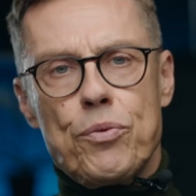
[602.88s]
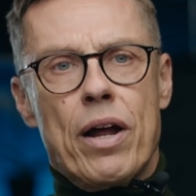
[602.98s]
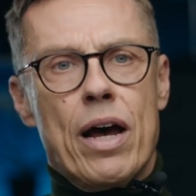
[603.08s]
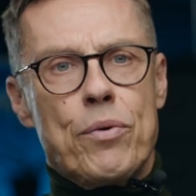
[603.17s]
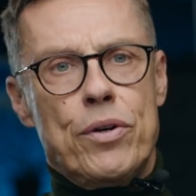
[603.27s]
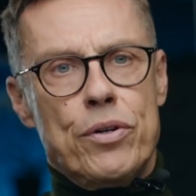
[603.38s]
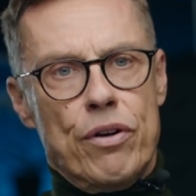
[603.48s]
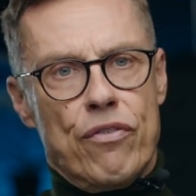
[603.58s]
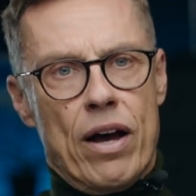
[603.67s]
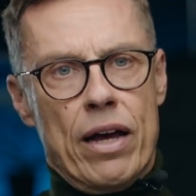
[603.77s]
what I would do
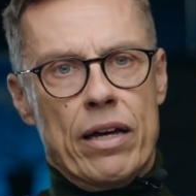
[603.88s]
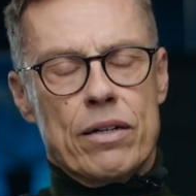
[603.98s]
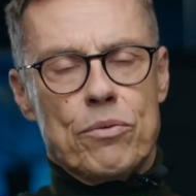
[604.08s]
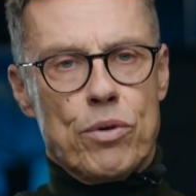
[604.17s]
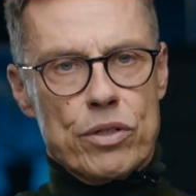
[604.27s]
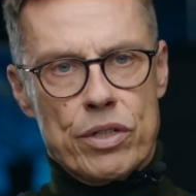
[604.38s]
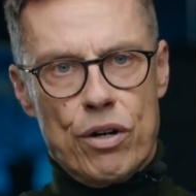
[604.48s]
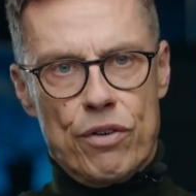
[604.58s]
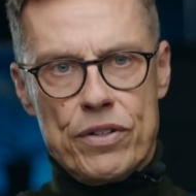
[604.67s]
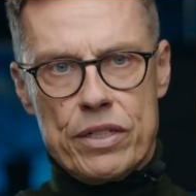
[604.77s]
if I was in
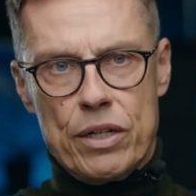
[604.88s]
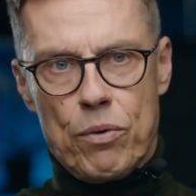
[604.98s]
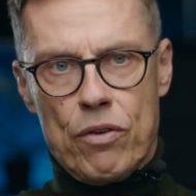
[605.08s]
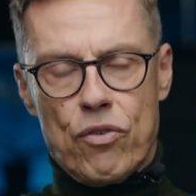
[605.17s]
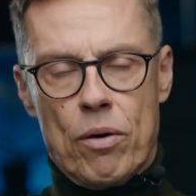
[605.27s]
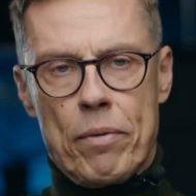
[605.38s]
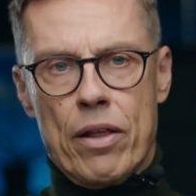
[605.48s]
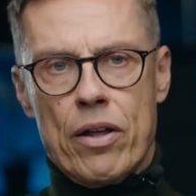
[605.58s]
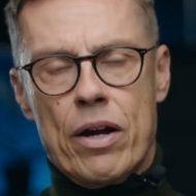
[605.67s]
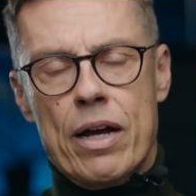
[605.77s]
office in one form or
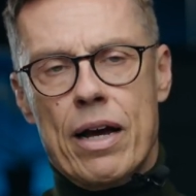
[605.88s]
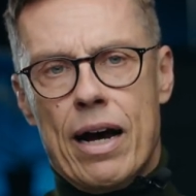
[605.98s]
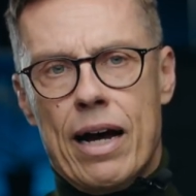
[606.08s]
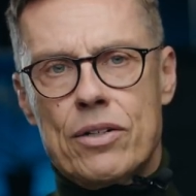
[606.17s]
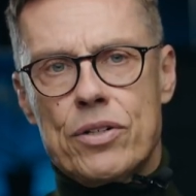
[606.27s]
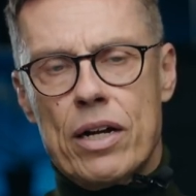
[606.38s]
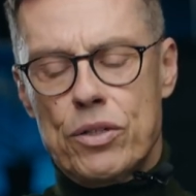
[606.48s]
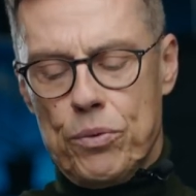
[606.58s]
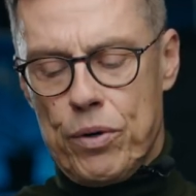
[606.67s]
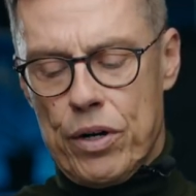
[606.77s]
other. I'd try
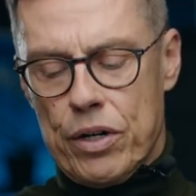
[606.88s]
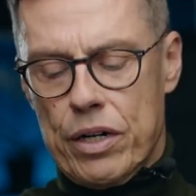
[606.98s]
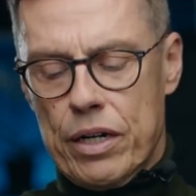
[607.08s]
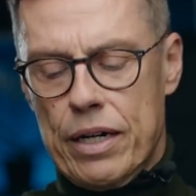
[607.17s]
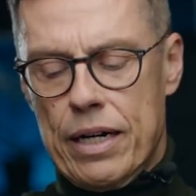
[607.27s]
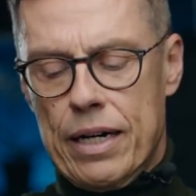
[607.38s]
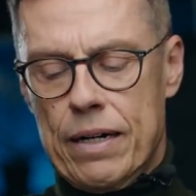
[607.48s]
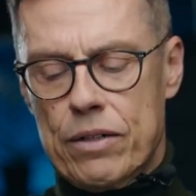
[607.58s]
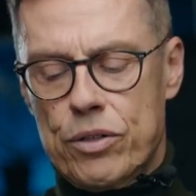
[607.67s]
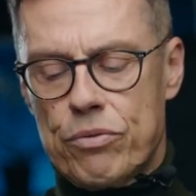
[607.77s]
to work
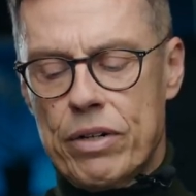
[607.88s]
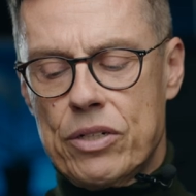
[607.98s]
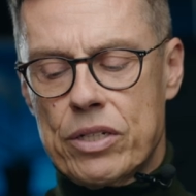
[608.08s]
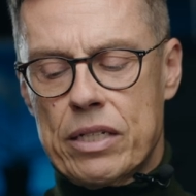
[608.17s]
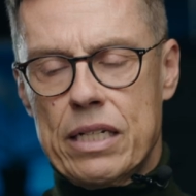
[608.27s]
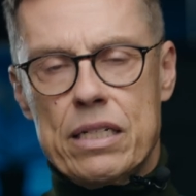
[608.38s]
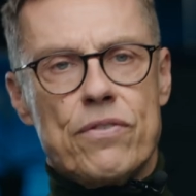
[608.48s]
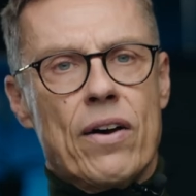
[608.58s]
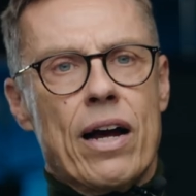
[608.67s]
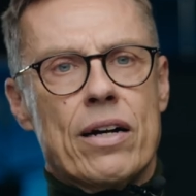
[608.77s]
to reach a
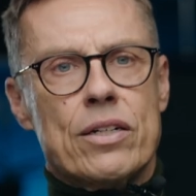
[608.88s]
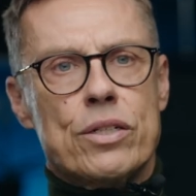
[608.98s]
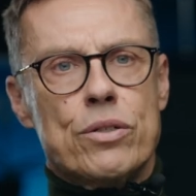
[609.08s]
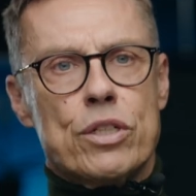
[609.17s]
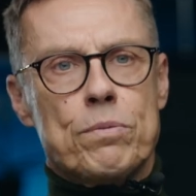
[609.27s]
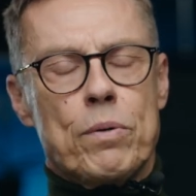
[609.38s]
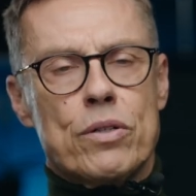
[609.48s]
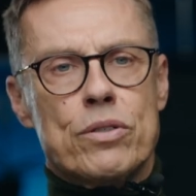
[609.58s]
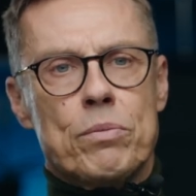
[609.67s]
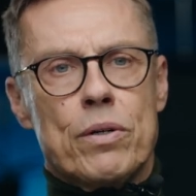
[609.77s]
ceasefire as soon as
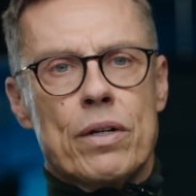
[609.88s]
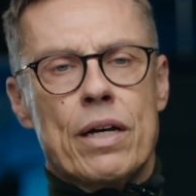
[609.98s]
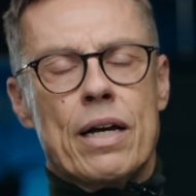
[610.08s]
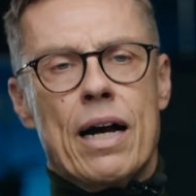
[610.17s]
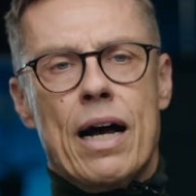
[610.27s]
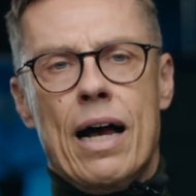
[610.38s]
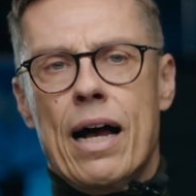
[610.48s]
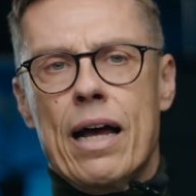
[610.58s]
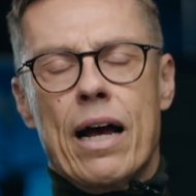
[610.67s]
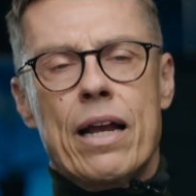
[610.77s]
possible.
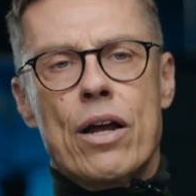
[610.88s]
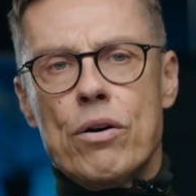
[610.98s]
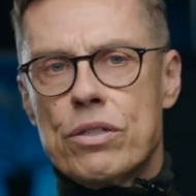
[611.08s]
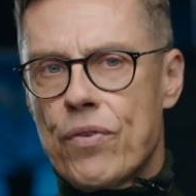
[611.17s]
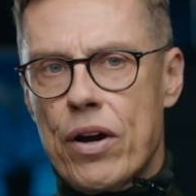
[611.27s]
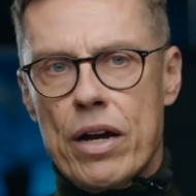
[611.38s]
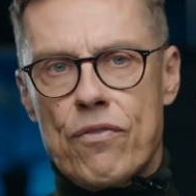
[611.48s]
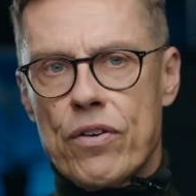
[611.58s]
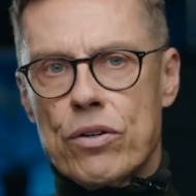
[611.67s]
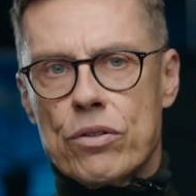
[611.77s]
I know it's very
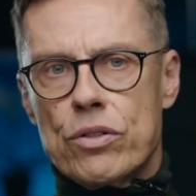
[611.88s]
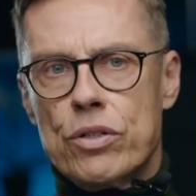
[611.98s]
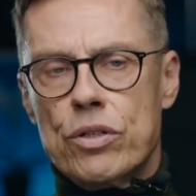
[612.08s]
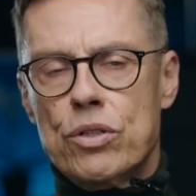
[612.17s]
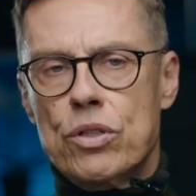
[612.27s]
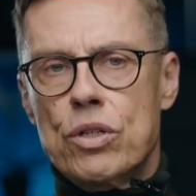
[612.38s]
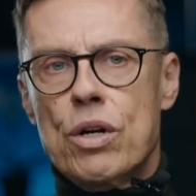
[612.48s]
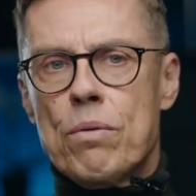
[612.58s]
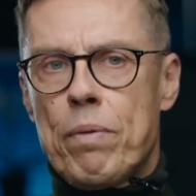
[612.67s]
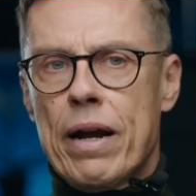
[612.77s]
difficult to do,
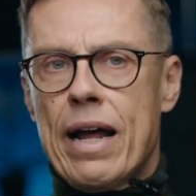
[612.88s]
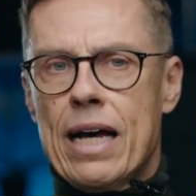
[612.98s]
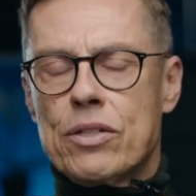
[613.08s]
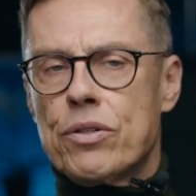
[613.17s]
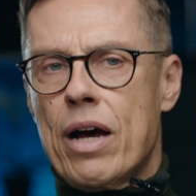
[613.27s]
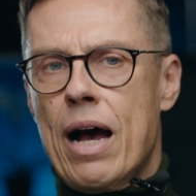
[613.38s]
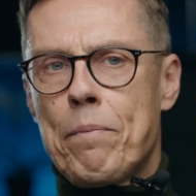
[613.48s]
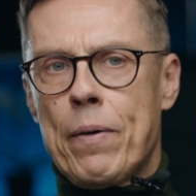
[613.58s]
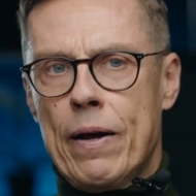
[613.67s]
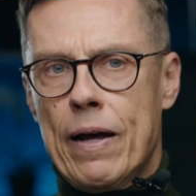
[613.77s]
but it has to
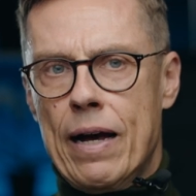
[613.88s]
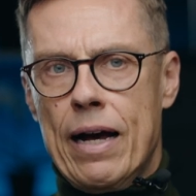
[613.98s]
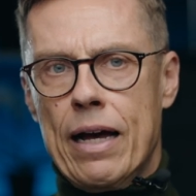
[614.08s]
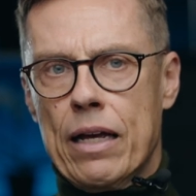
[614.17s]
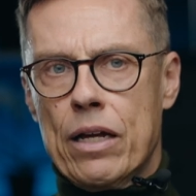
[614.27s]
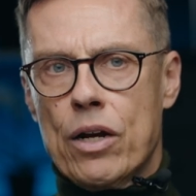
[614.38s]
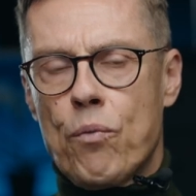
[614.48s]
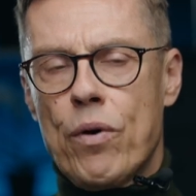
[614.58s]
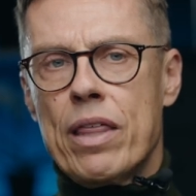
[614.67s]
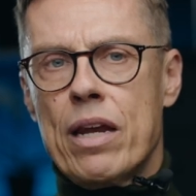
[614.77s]
happen,
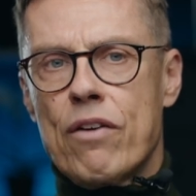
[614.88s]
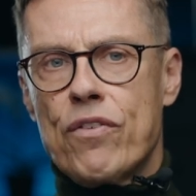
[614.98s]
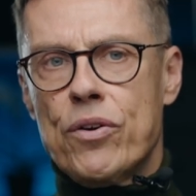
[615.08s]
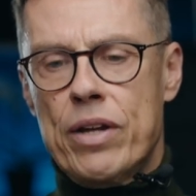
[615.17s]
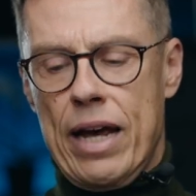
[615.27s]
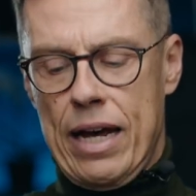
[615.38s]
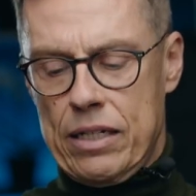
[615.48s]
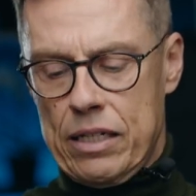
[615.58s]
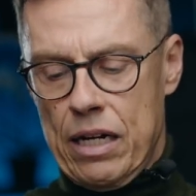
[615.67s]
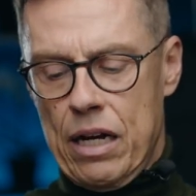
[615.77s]
within a few
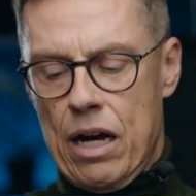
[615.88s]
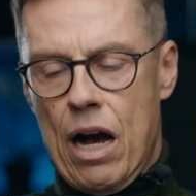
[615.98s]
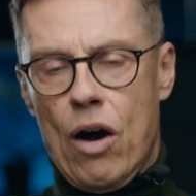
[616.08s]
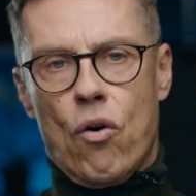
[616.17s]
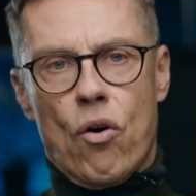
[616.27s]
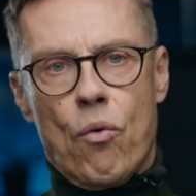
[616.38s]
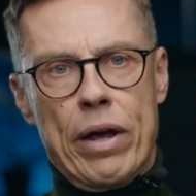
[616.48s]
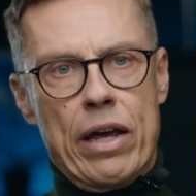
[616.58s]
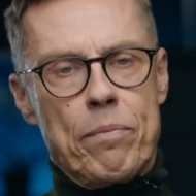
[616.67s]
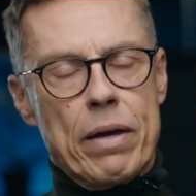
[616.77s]
days or a
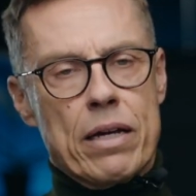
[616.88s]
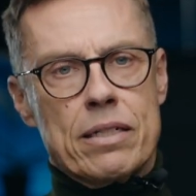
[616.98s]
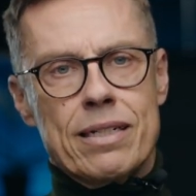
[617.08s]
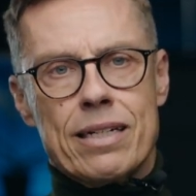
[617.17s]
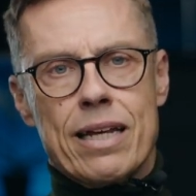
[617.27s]
week, because this